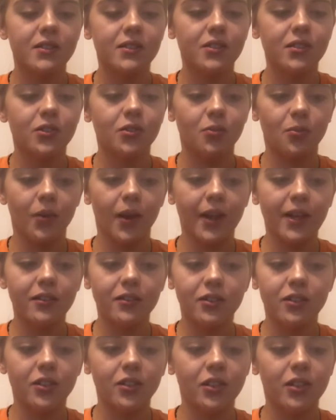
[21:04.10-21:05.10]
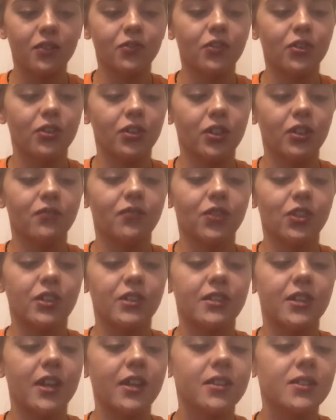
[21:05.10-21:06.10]
a great look if you're looking for a
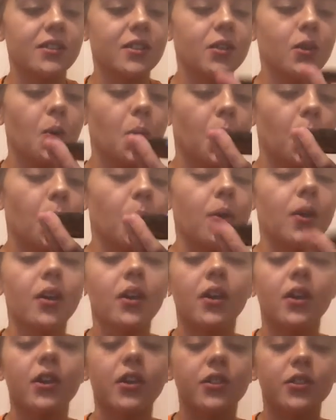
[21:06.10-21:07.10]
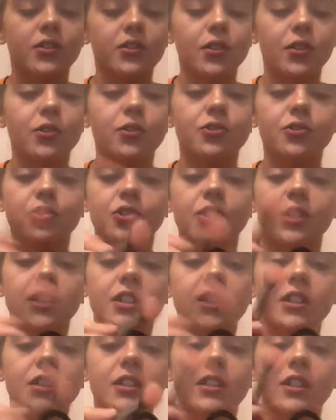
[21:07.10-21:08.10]
sexy, sultry
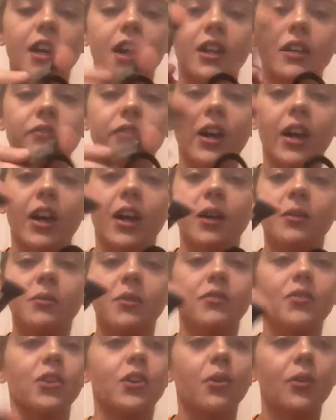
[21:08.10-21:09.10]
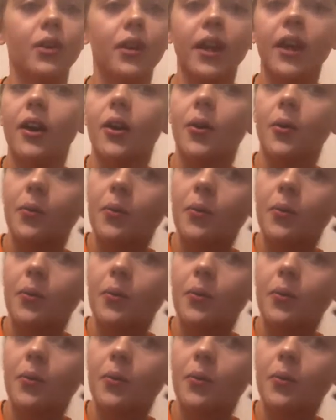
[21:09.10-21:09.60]
kind of vibe. If you're going out